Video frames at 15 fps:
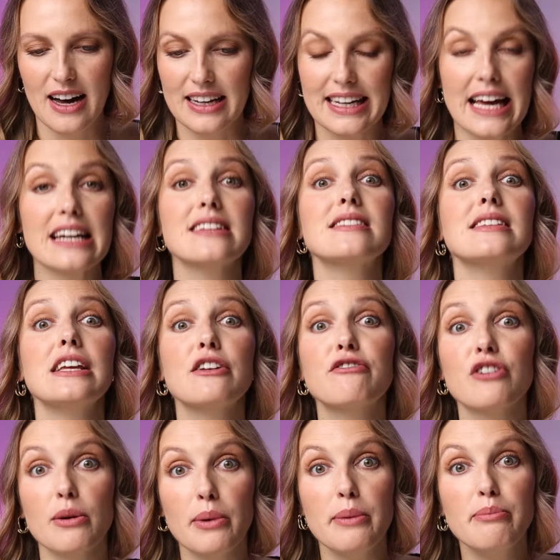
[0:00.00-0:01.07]
get a scene
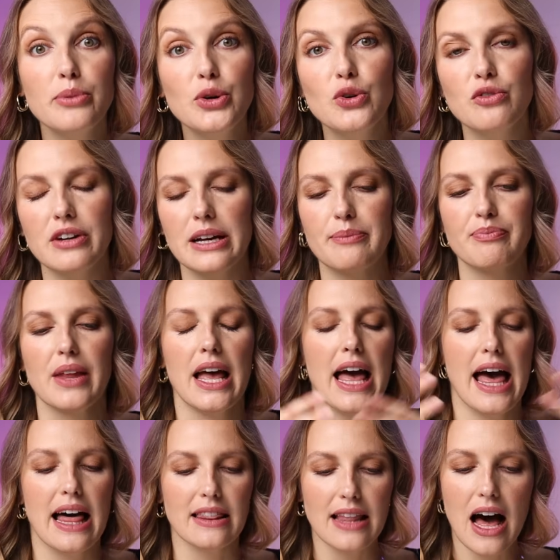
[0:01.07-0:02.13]
from a movie,
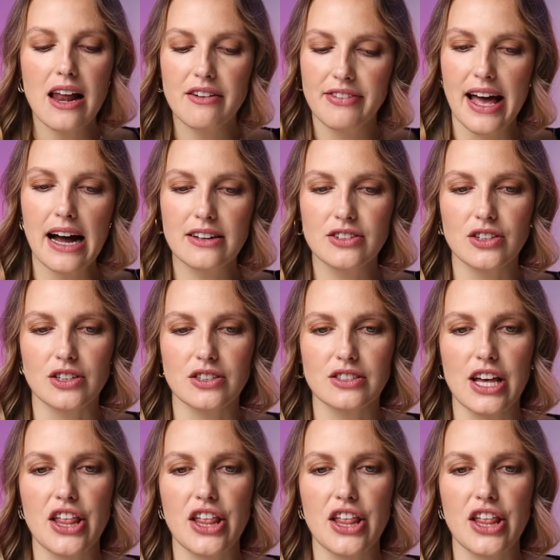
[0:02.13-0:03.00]
a lot of actors,